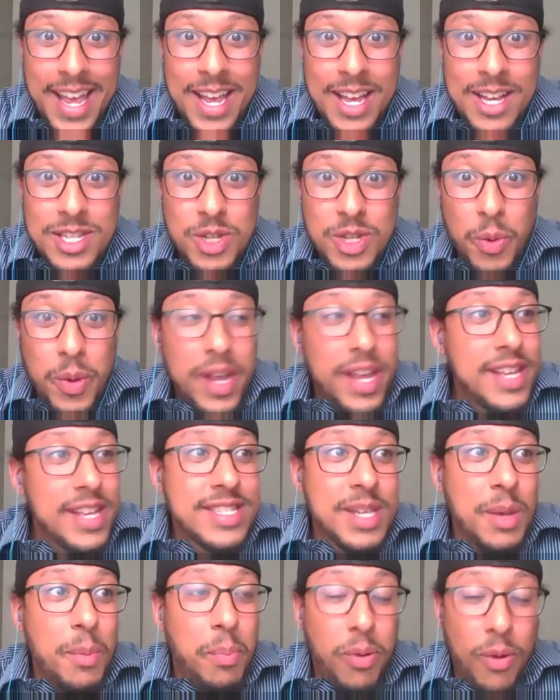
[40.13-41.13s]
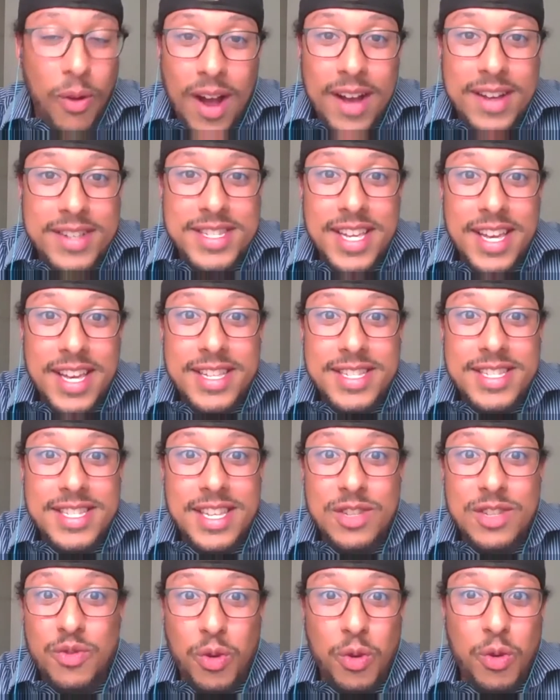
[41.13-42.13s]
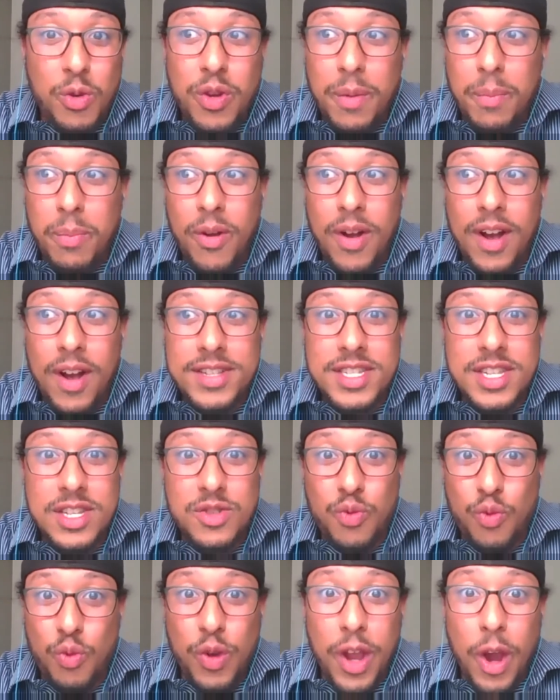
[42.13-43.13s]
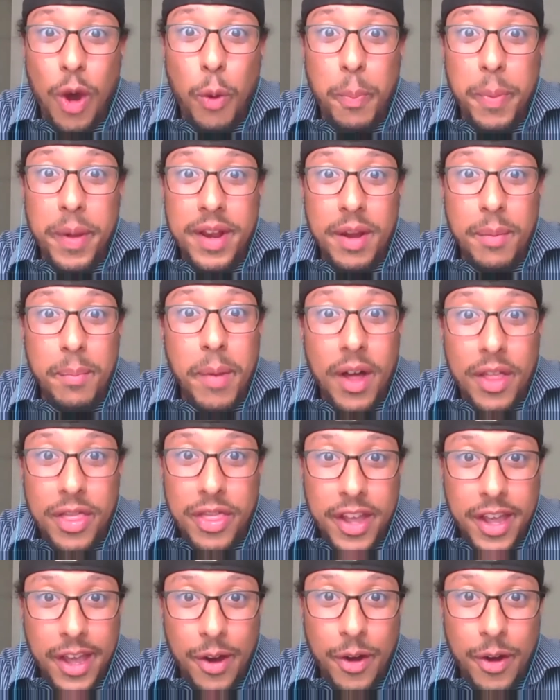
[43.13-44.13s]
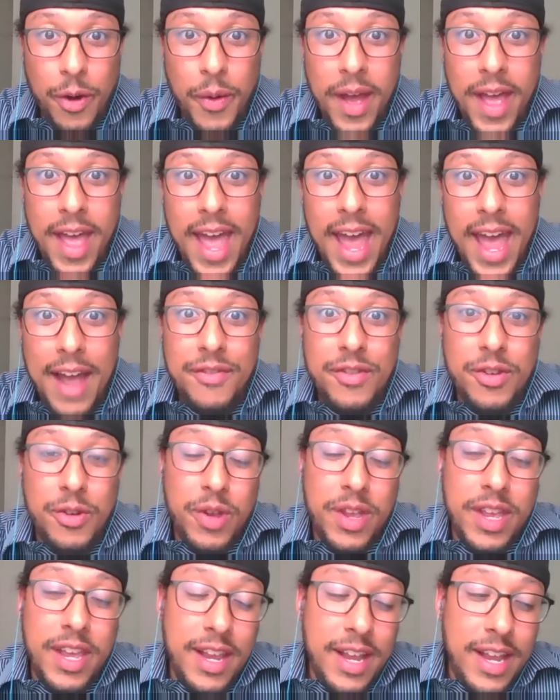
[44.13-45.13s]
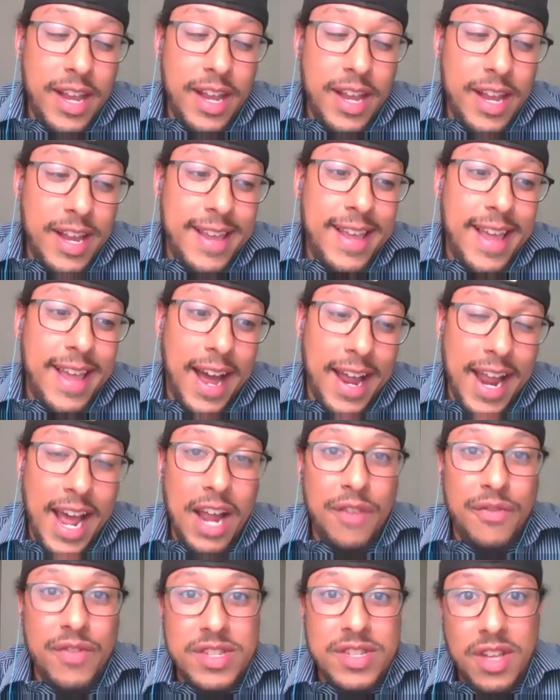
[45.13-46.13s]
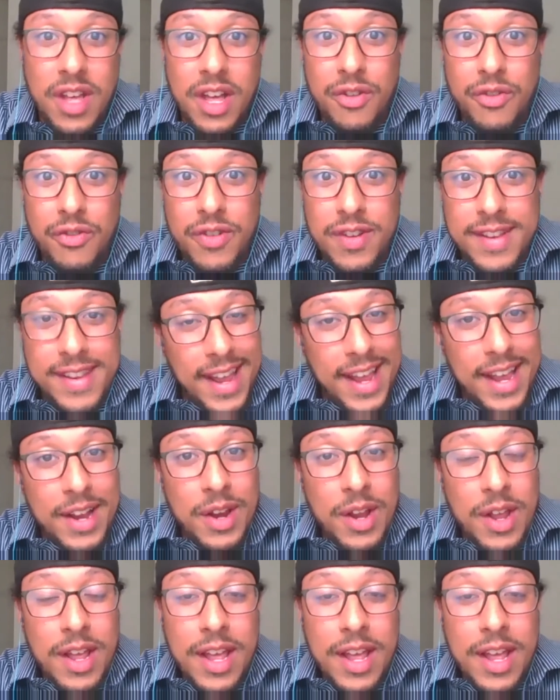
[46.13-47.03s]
So his recruiting process reopened a month ago after he got out of his letter of intent,